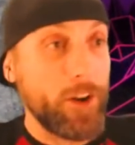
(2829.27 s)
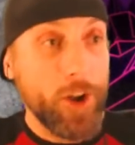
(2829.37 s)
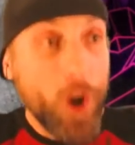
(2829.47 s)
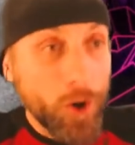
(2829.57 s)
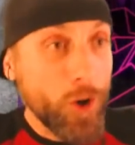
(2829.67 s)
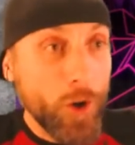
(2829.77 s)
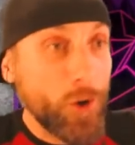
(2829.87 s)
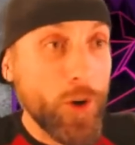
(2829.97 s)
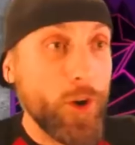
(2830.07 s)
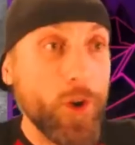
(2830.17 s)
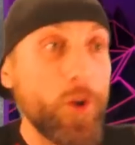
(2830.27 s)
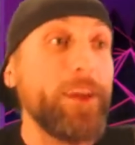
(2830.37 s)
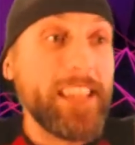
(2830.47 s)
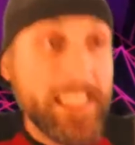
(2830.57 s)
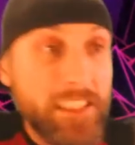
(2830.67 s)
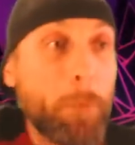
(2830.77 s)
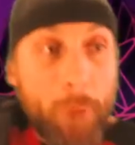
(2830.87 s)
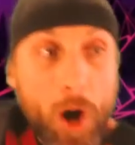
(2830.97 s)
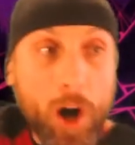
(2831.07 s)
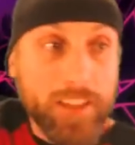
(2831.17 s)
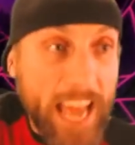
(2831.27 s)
No, no, no, no, no, no, no, these are bugs.